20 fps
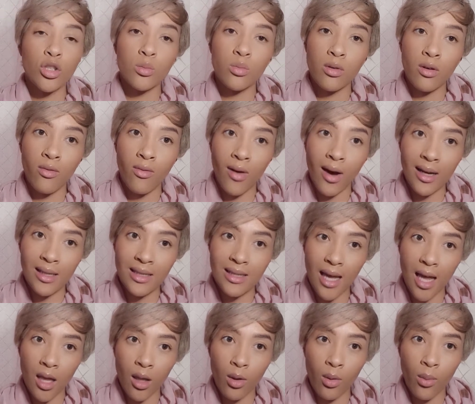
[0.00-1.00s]
provides
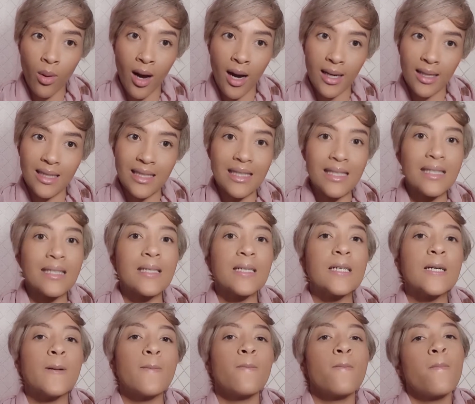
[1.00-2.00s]
otherwise.
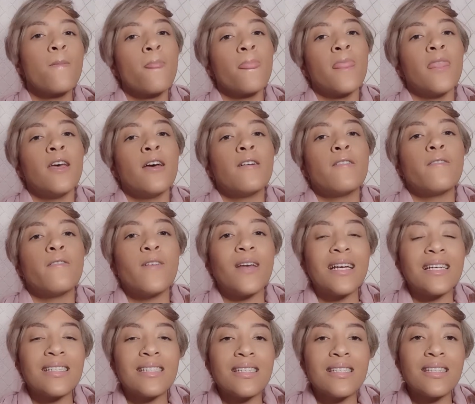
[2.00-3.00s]

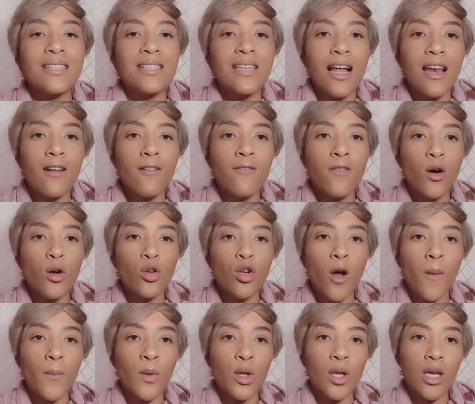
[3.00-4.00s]
Faxes, telephone
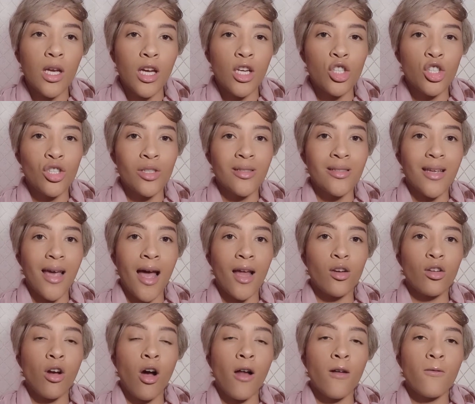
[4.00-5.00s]
communications,
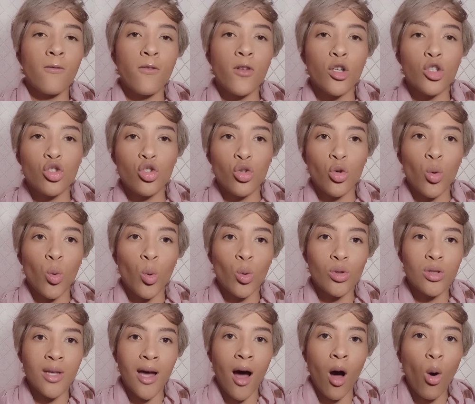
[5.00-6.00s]
and conference
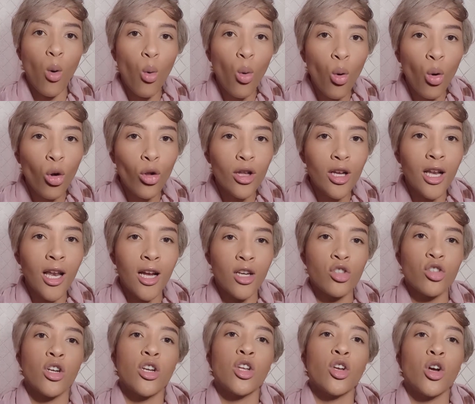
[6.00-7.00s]
calls are all
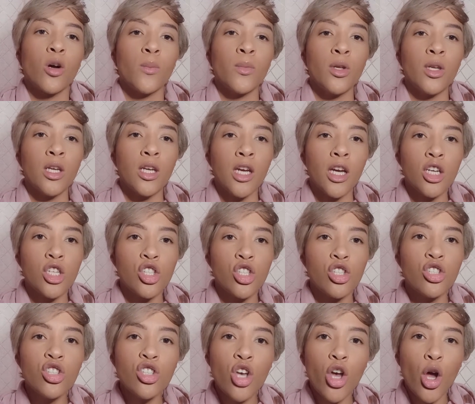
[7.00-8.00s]
electronic
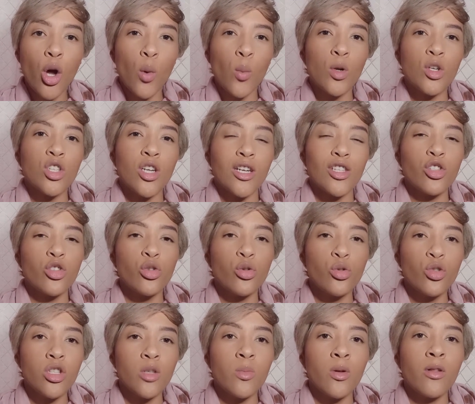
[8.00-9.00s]
communications which are
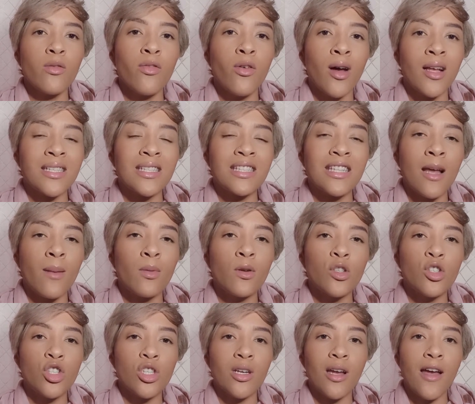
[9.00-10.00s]
suitable for
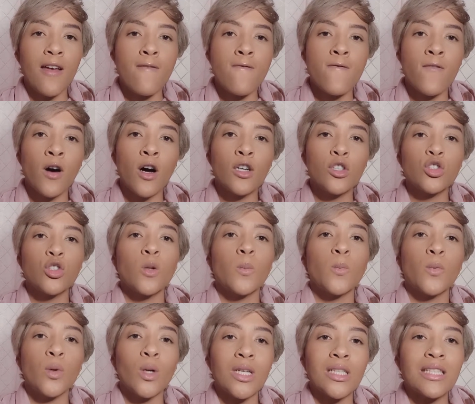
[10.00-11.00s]
establishing a virtual
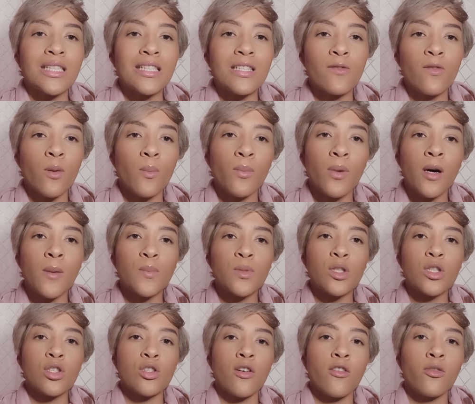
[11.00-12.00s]
presence for
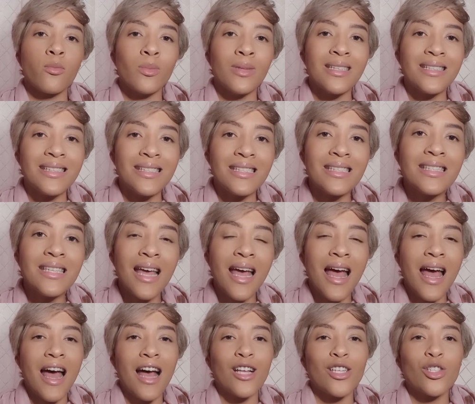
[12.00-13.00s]
purposes of meetings
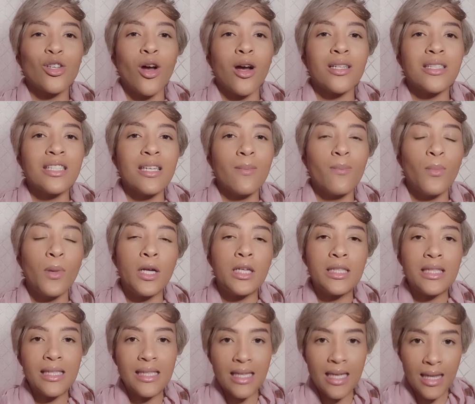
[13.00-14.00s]
as
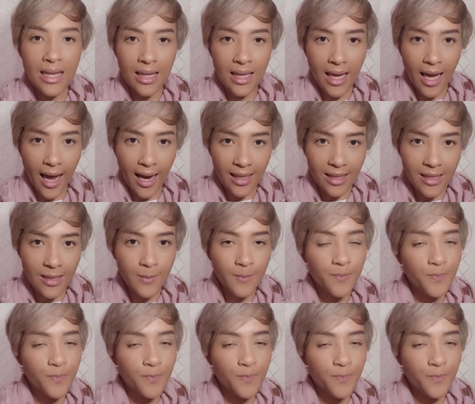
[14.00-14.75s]
contemplated in the Act.